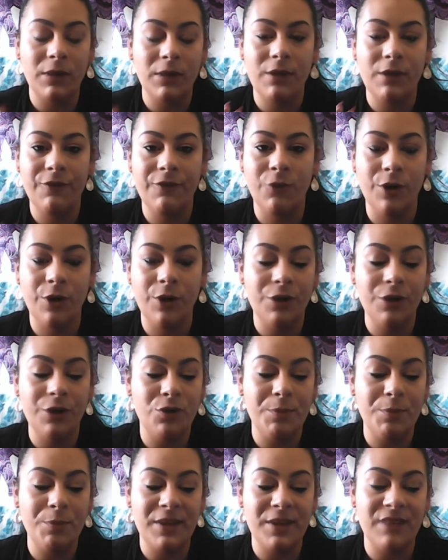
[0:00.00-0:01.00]
for you
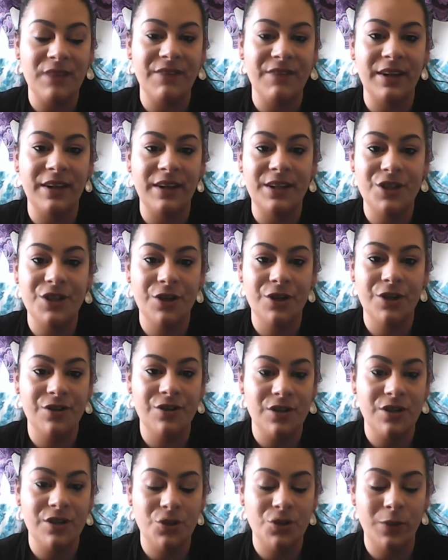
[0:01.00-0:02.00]
specifically to your
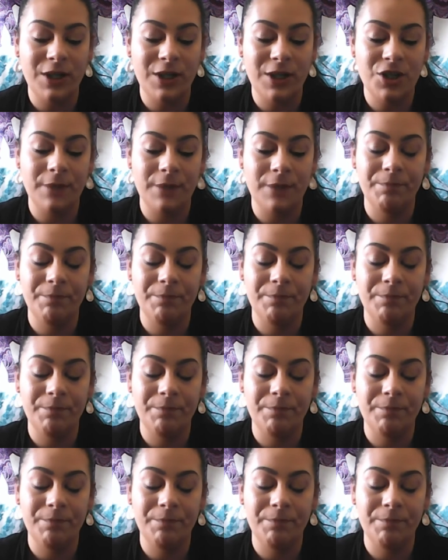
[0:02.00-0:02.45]
situation.